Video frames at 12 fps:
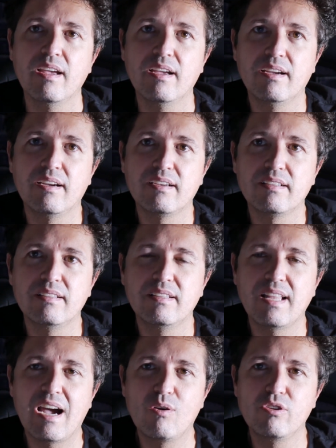
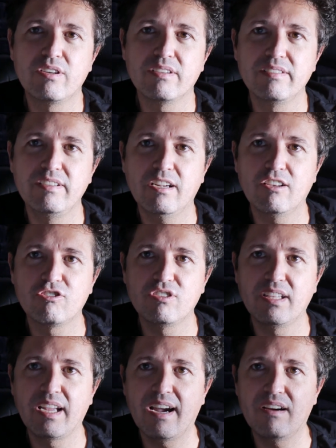Now you can see also
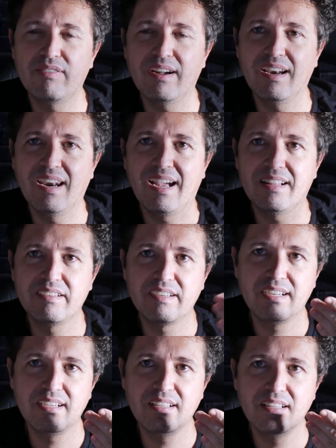that I have a
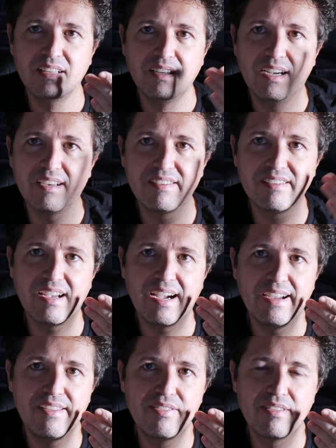lateral, a
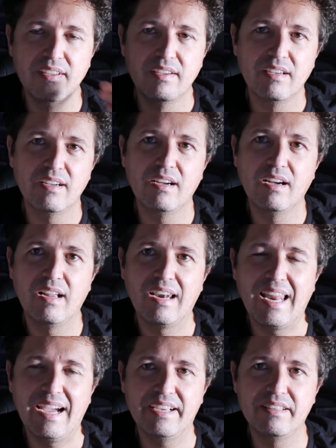side
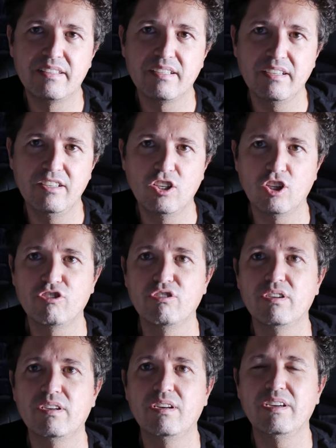light, not
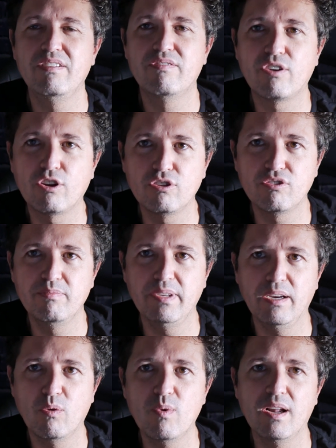in front of
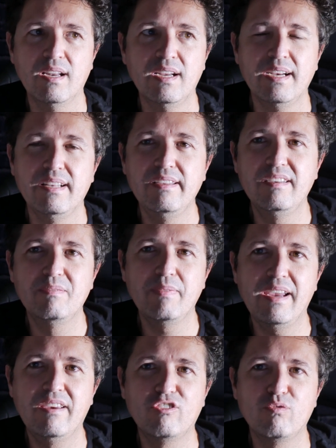me. Well, this
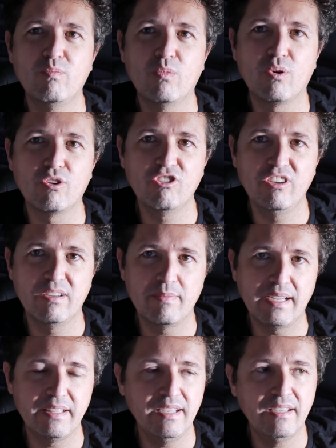makes more
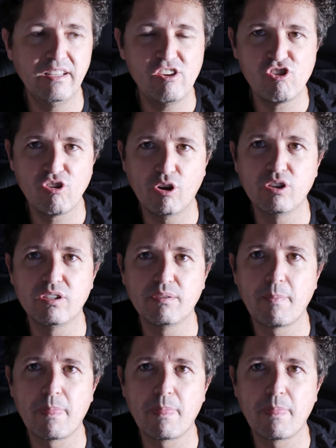cinematic this shot.